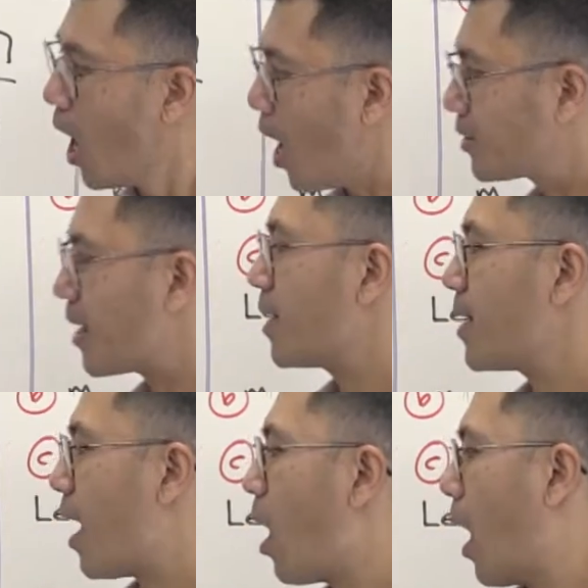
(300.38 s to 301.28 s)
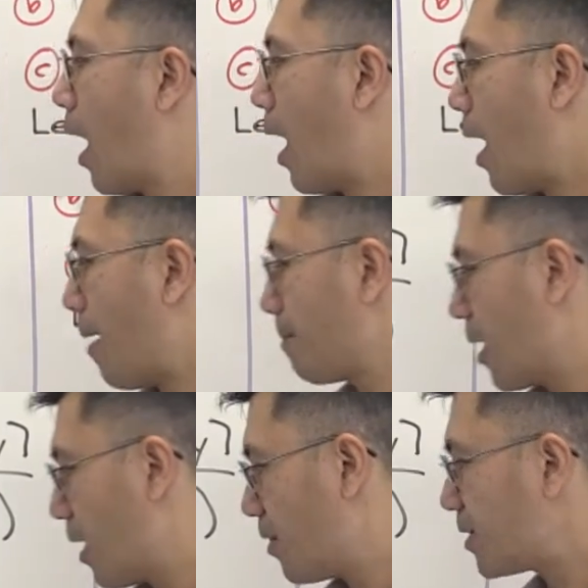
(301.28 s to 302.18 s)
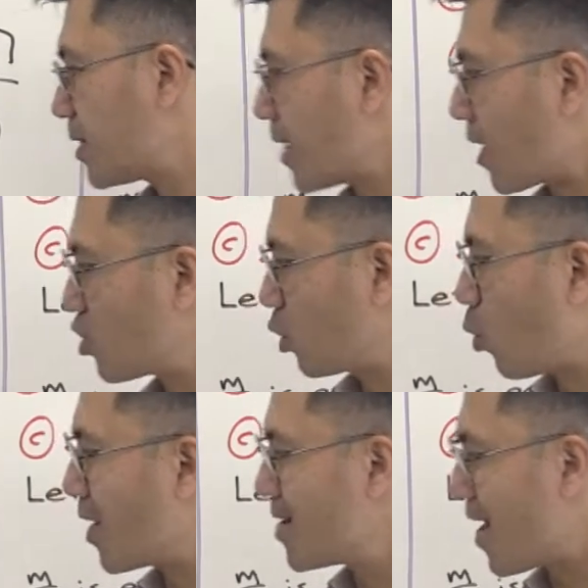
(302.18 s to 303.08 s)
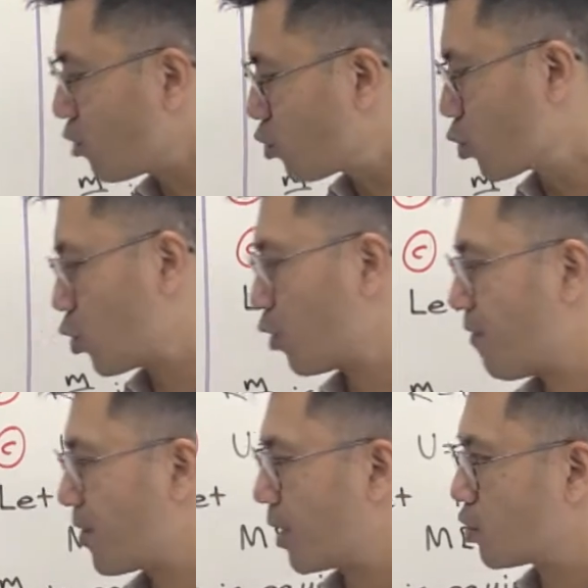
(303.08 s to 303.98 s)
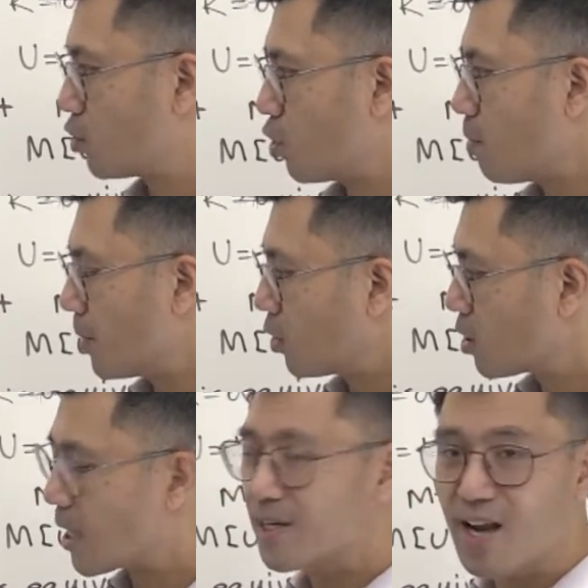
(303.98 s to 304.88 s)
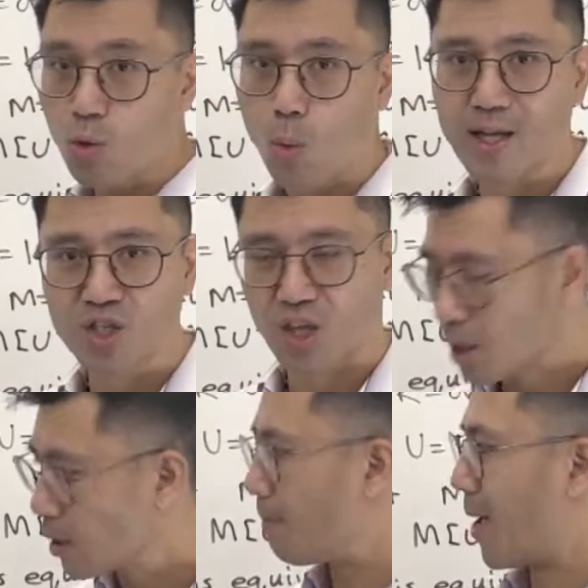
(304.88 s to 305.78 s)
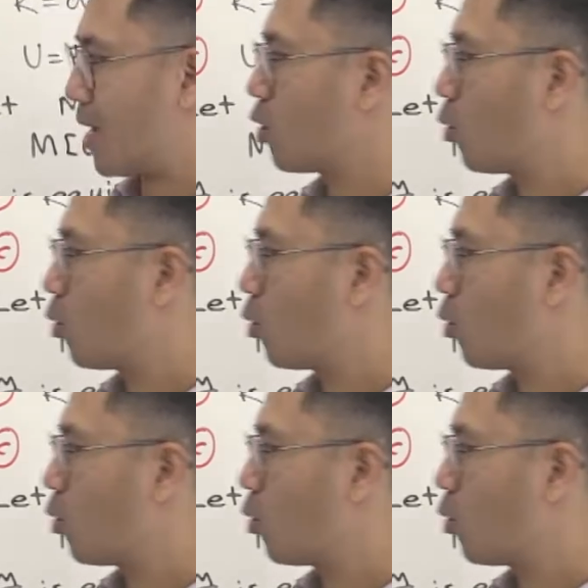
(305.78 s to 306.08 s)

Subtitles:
Okay, now, this is actually quite a natural sort of a thing to do, because another way to think about